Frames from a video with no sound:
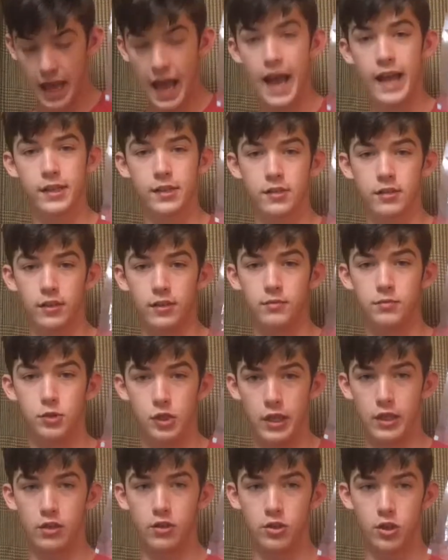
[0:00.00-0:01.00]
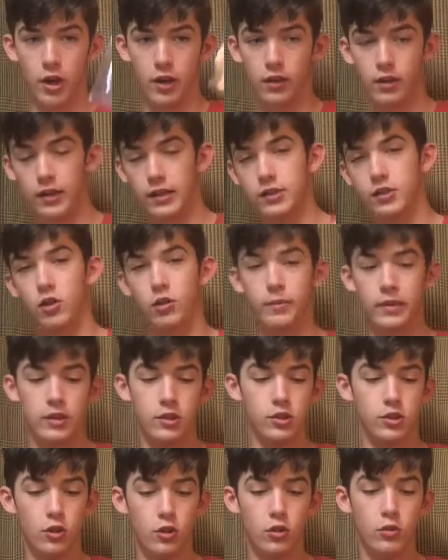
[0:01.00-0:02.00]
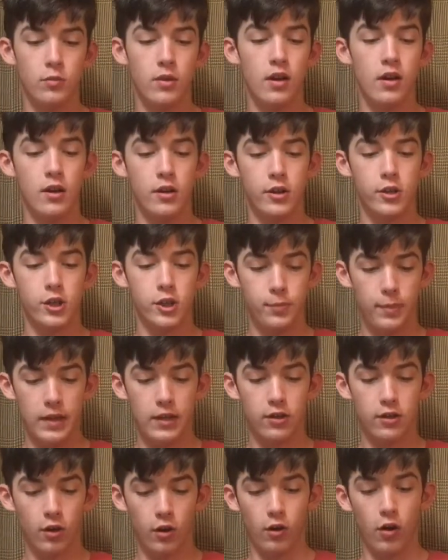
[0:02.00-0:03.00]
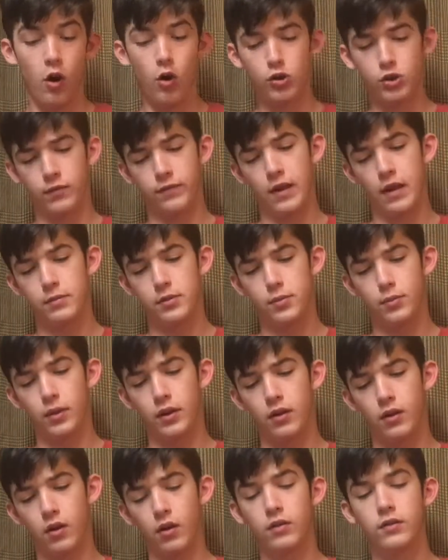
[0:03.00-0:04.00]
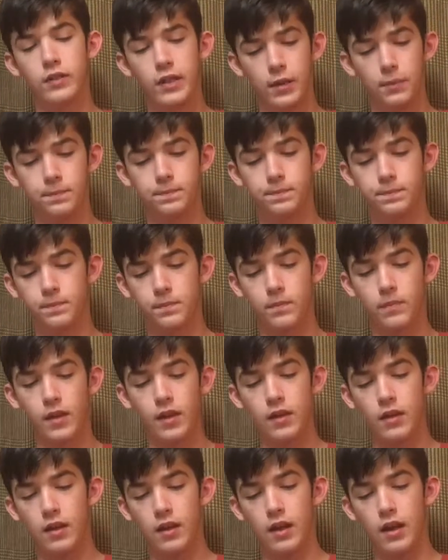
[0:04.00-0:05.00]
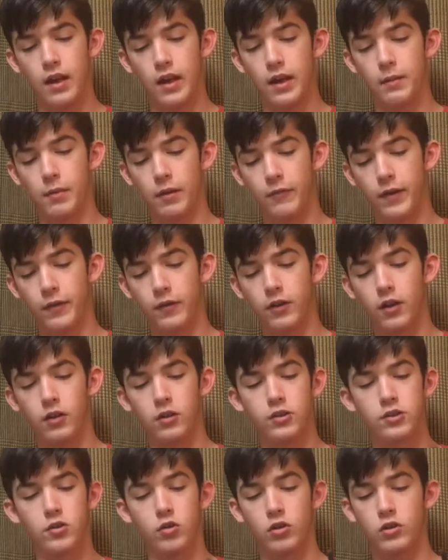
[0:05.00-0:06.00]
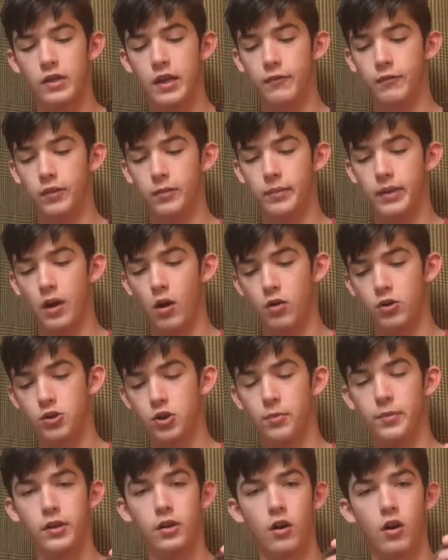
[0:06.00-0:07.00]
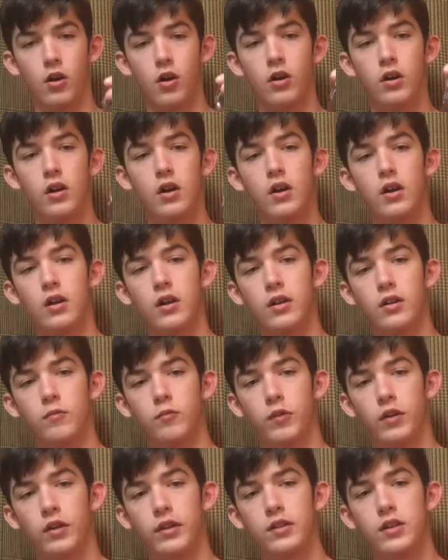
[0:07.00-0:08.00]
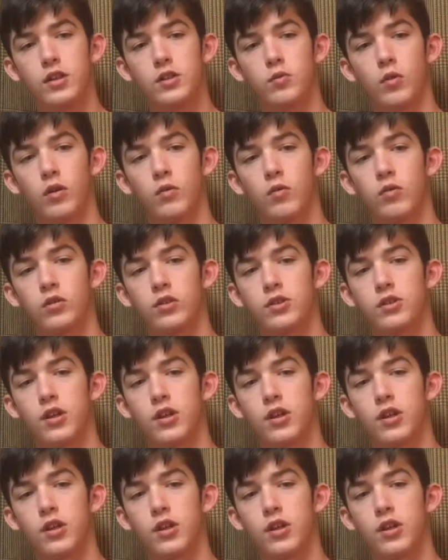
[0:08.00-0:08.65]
Excellent jig trailer is going to be the Zoom Speed Crawl, Ultra Vibe Speed Crawl. Yep. And my favorite color is going to definitely be Okeechobee Crawl. It really does work wonders.